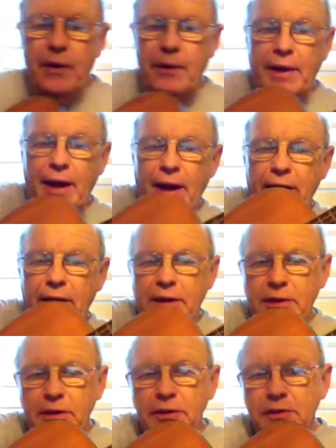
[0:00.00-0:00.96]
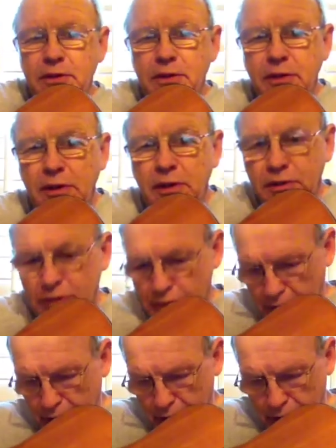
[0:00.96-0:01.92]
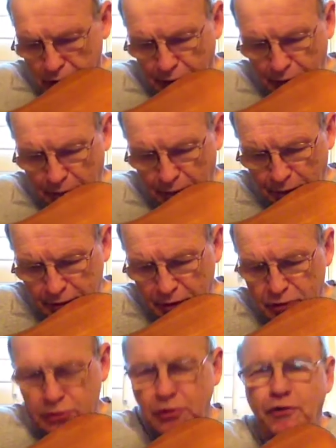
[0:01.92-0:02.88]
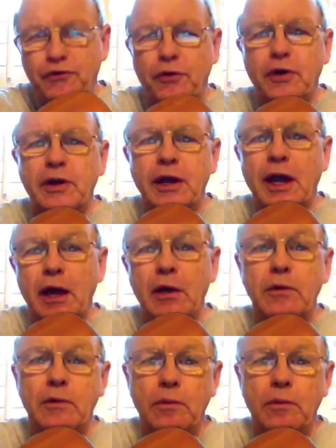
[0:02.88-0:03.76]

Okay, so we put this to a 4 count,